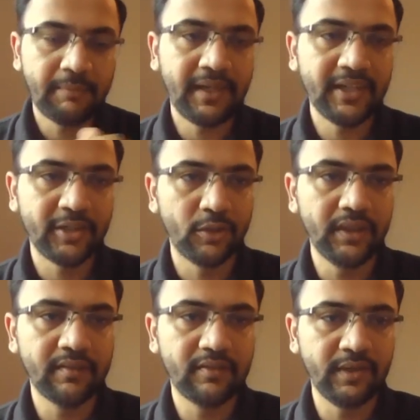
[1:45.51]
my
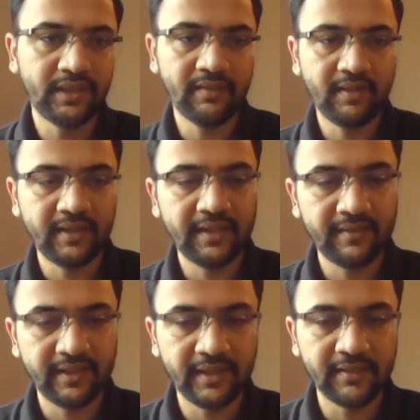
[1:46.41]
goal is to reconstruct that
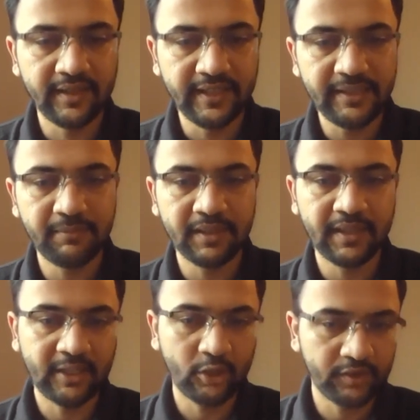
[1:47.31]
scene in 3D but
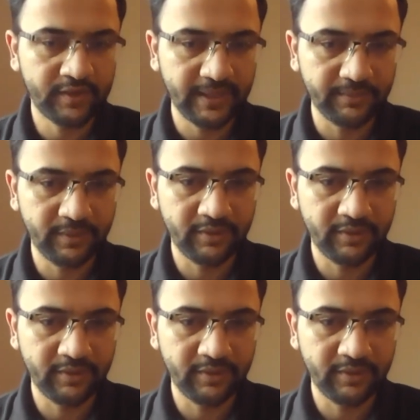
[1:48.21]
across time.